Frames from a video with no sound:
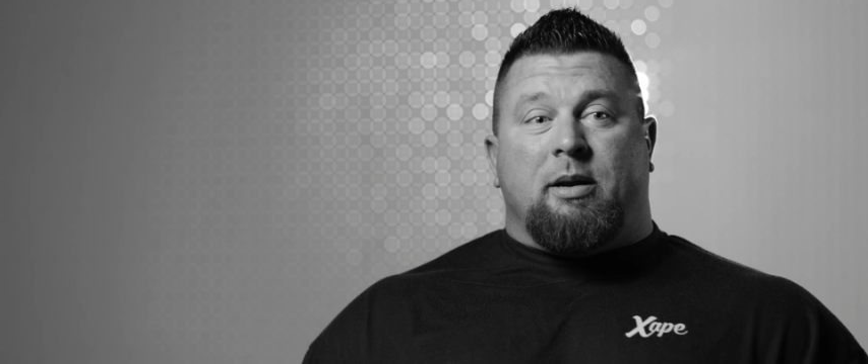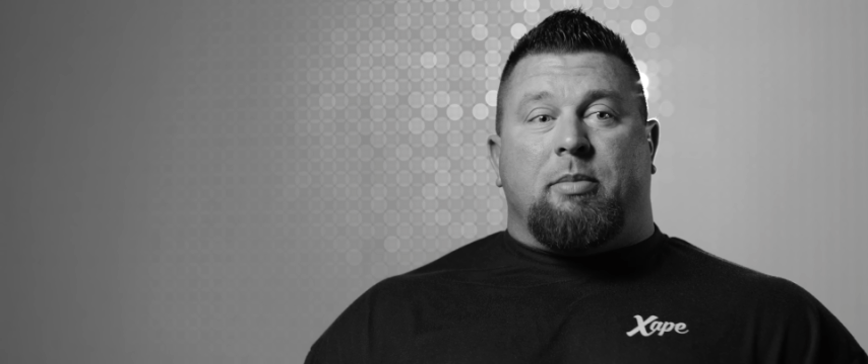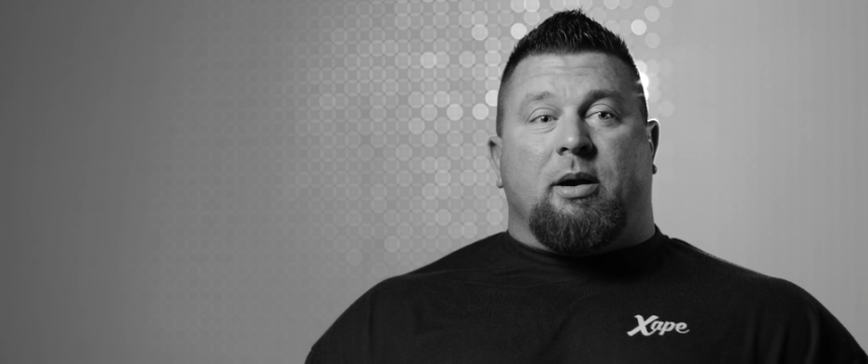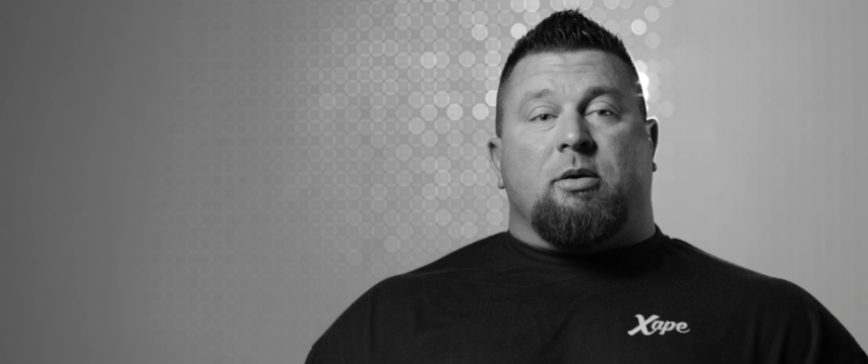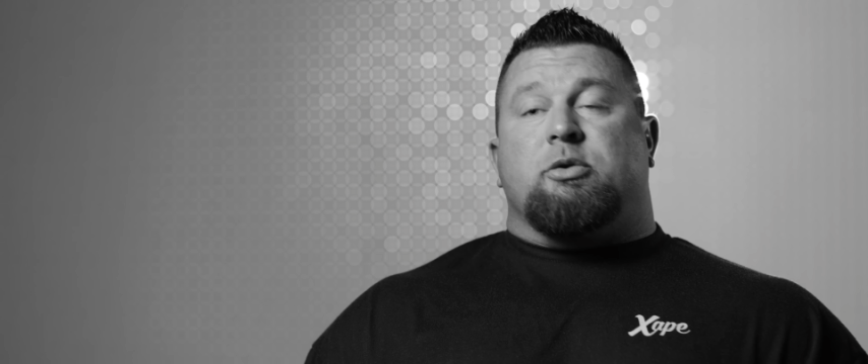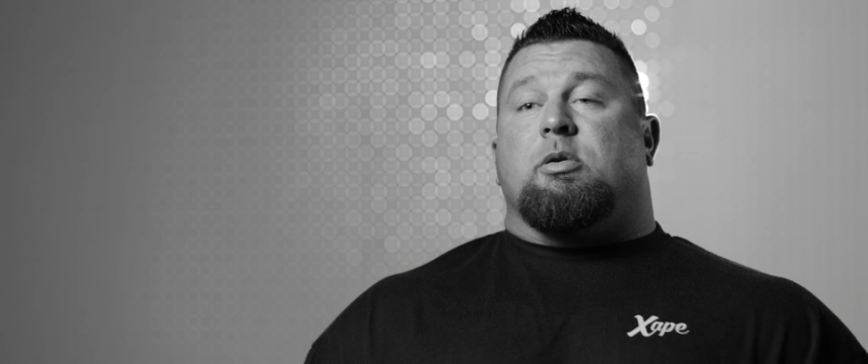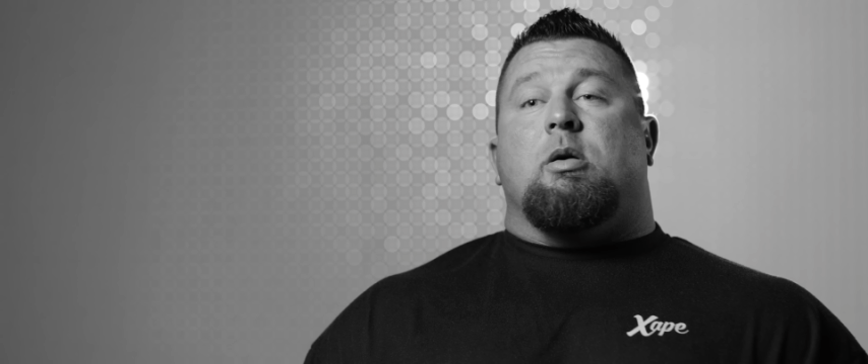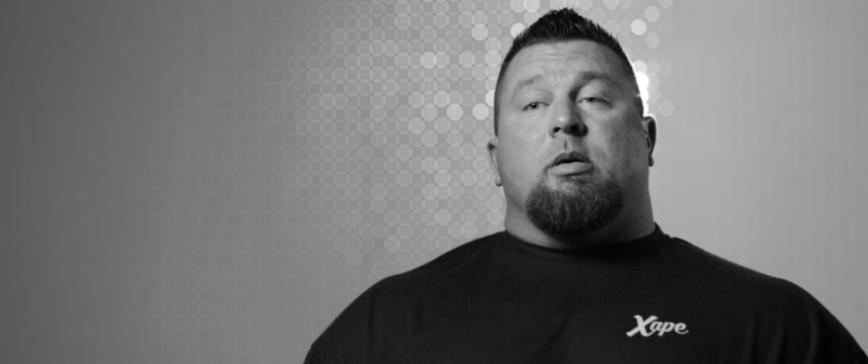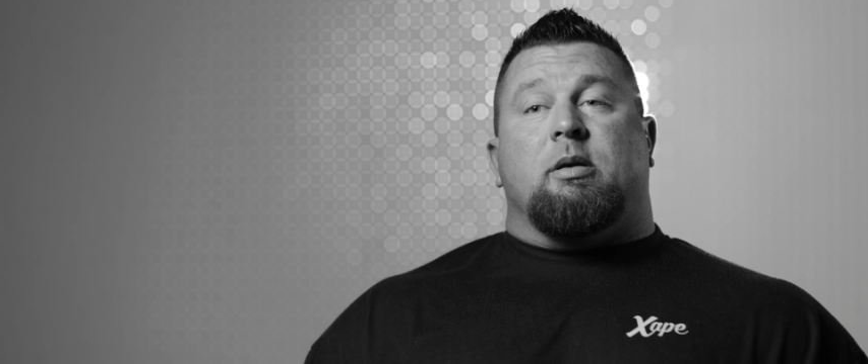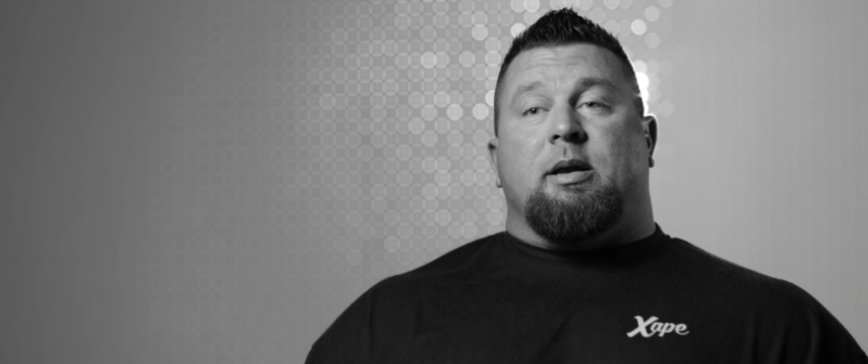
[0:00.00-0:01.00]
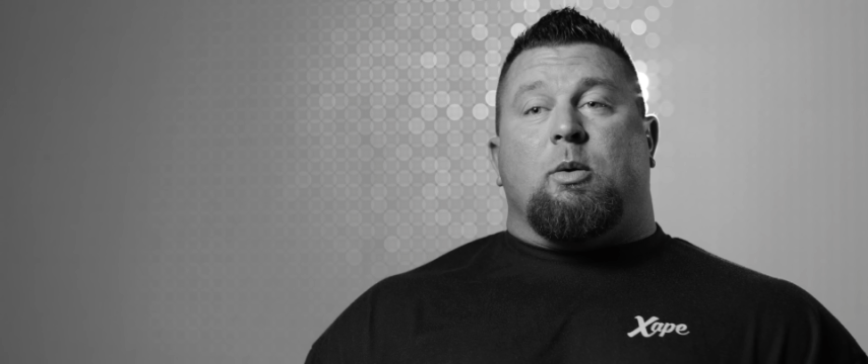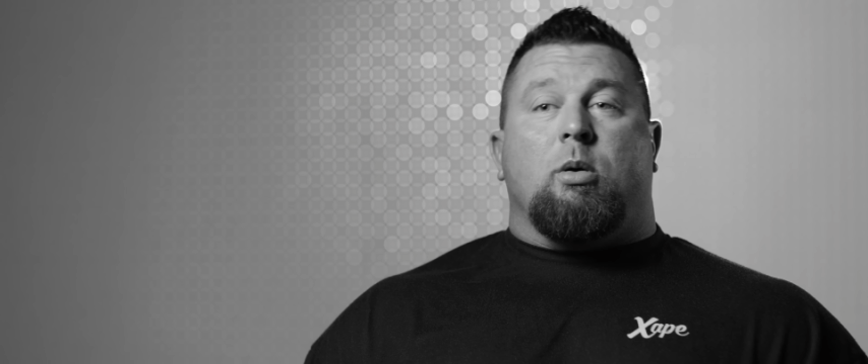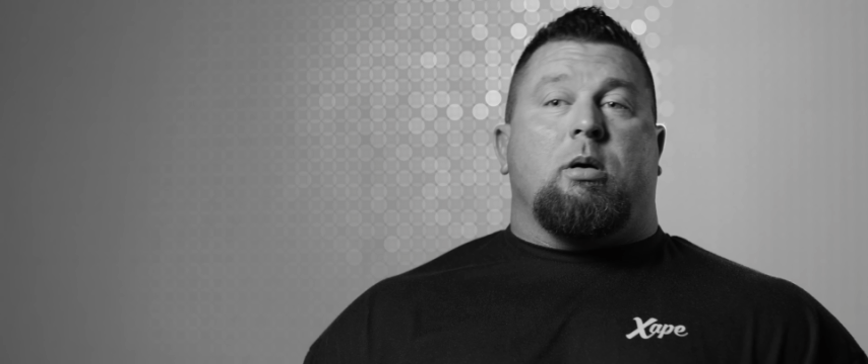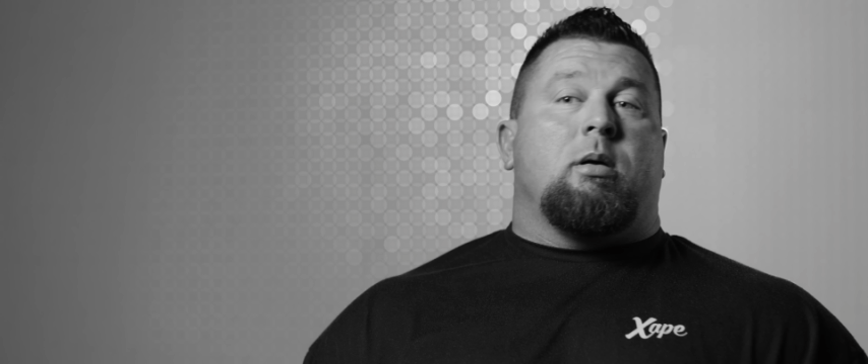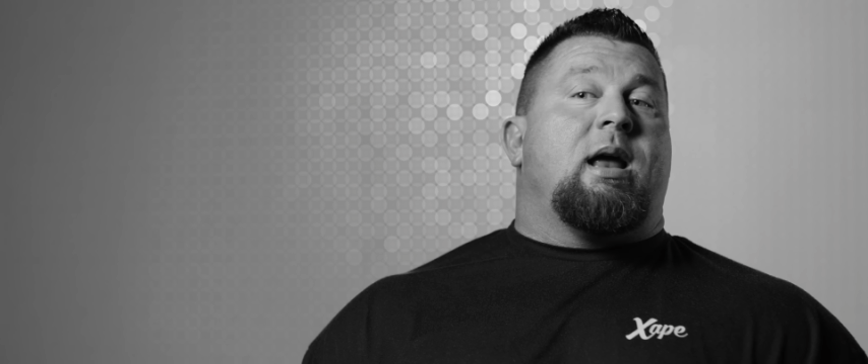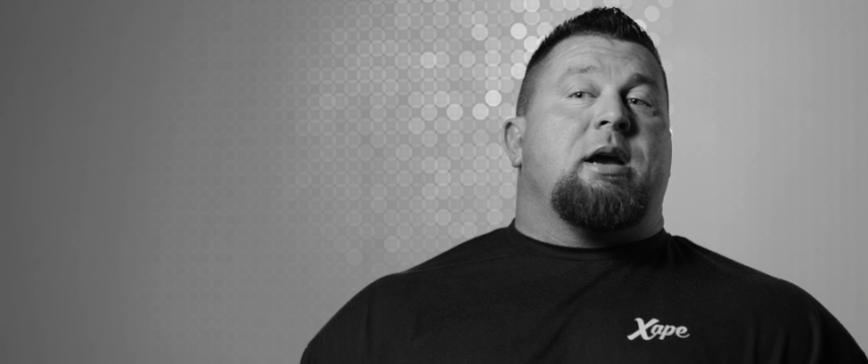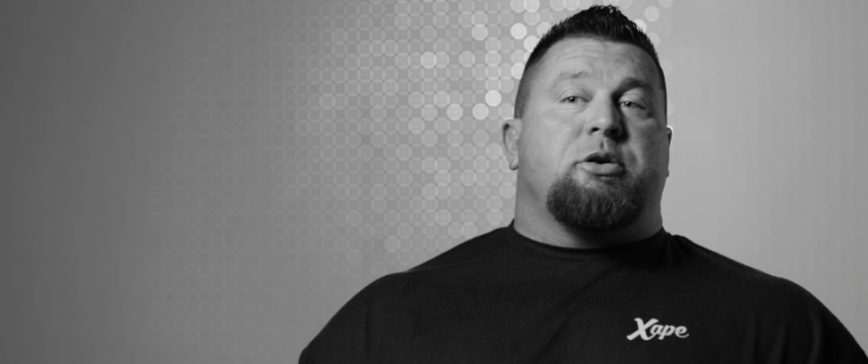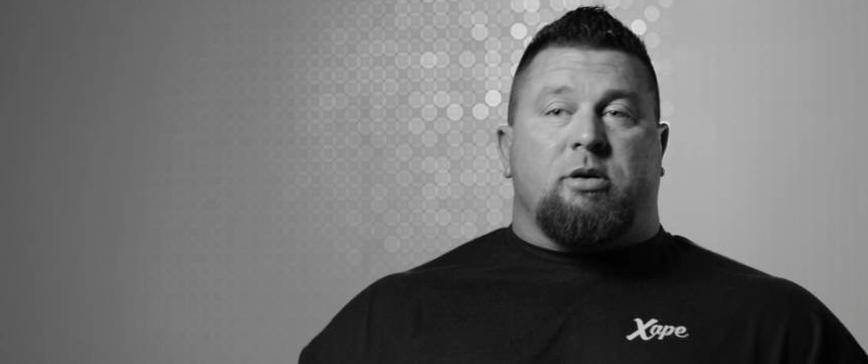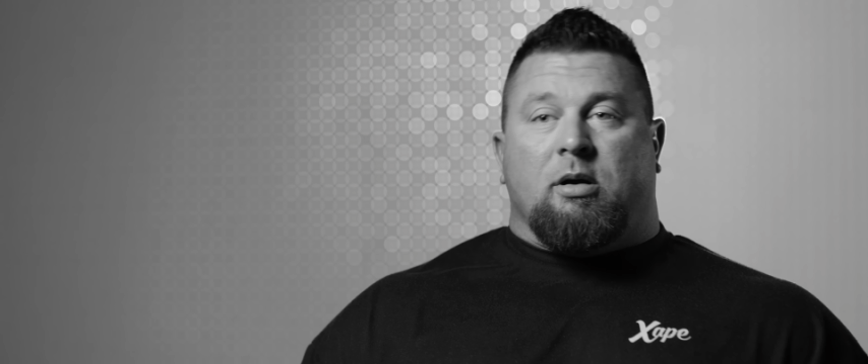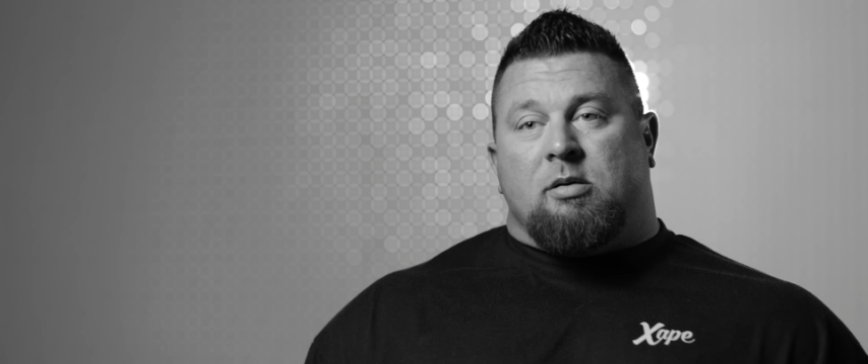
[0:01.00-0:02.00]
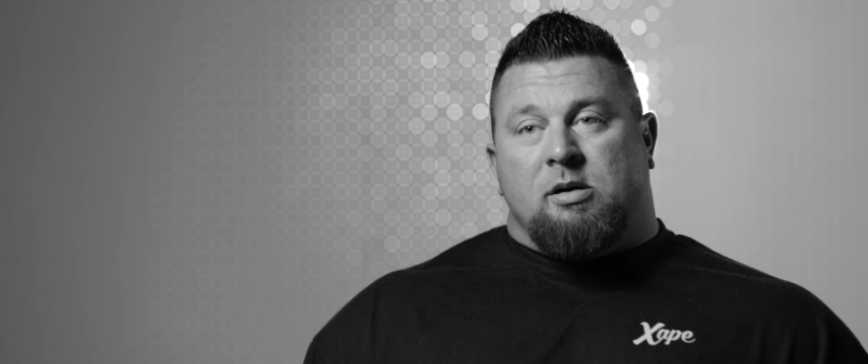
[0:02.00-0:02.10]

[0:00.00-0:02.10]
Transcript: bigger and stronger than they were last year.